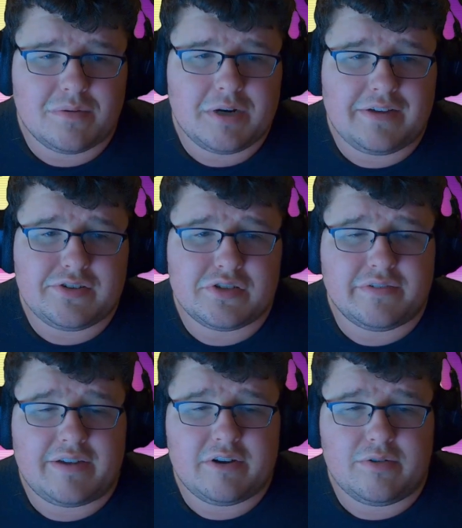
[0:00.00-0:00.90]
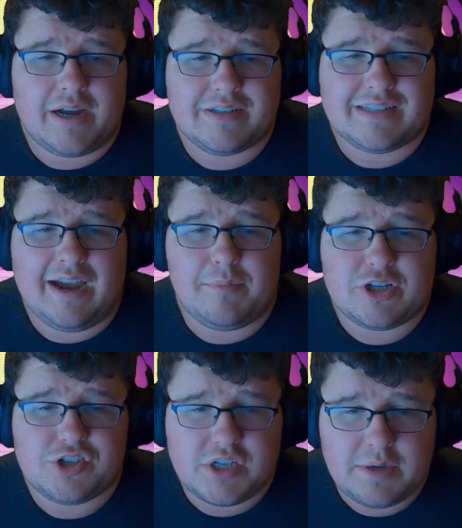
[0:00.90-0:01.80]
armor after surviving a round is now
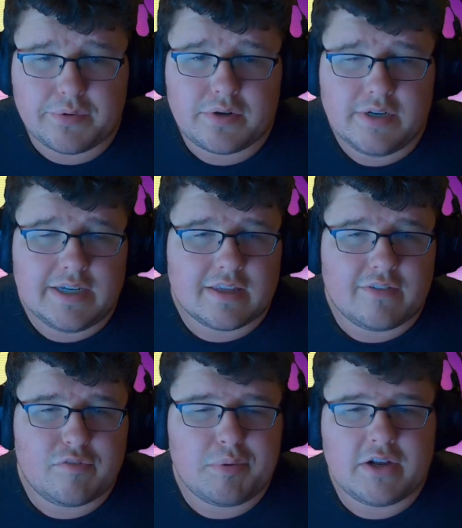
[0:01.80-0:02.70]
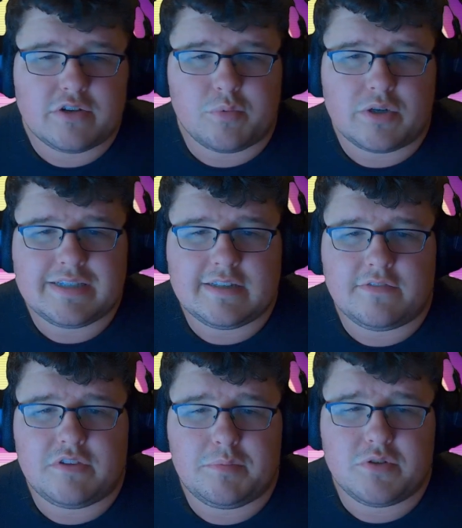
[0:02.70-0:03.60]
much cheaper, giving players more
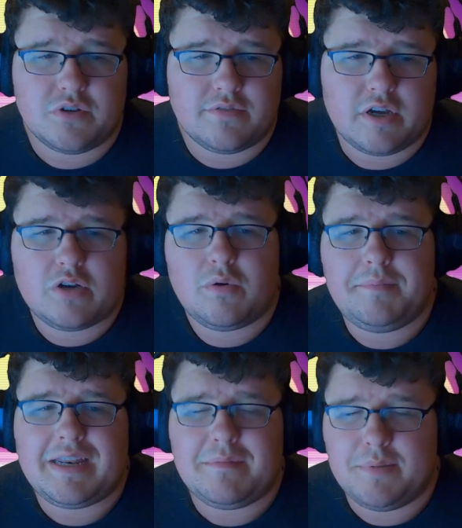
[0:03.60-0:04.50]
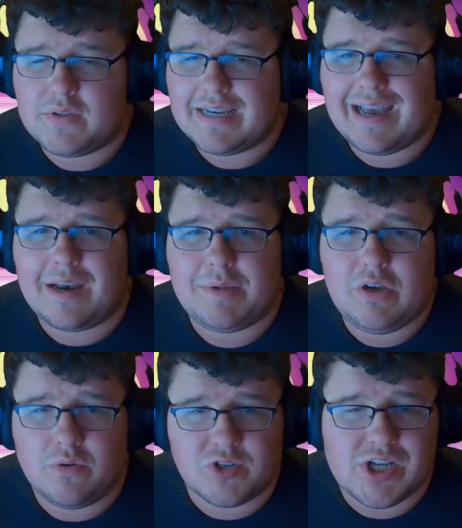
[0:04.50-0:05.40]
incentive to preserve equipment and build economy
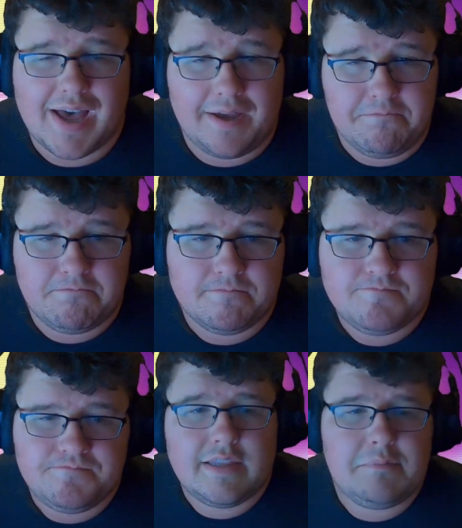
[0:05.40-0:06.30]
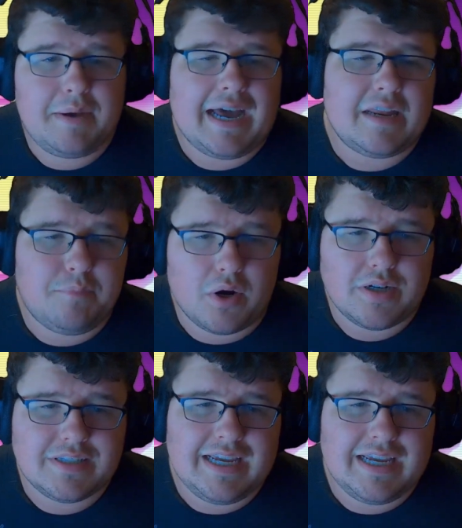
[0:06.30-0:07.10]
over time. The body part